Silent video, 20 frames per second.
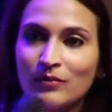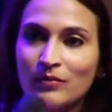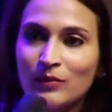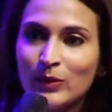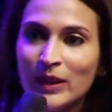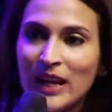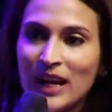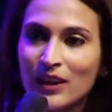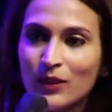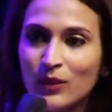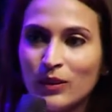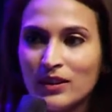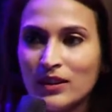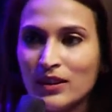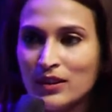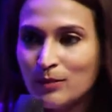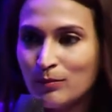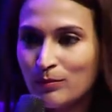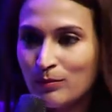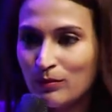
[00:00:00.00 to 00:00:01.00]
we had all
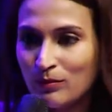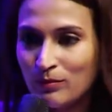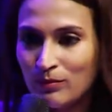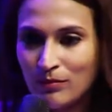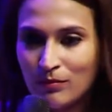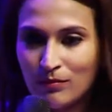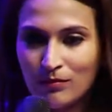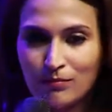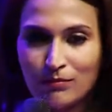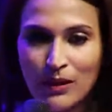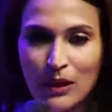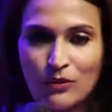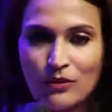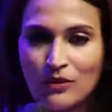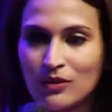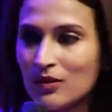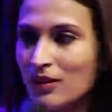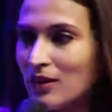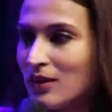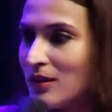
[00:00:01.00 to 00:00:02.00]
these
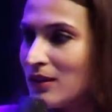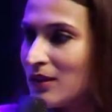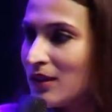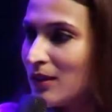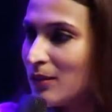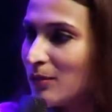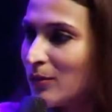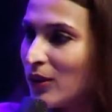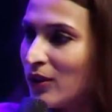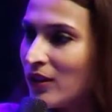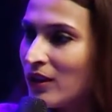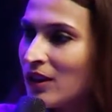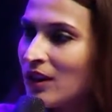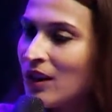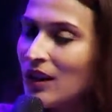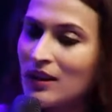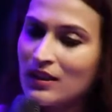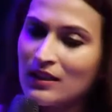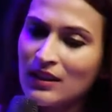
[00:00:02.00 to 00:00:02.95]
bouncers and bodyguards,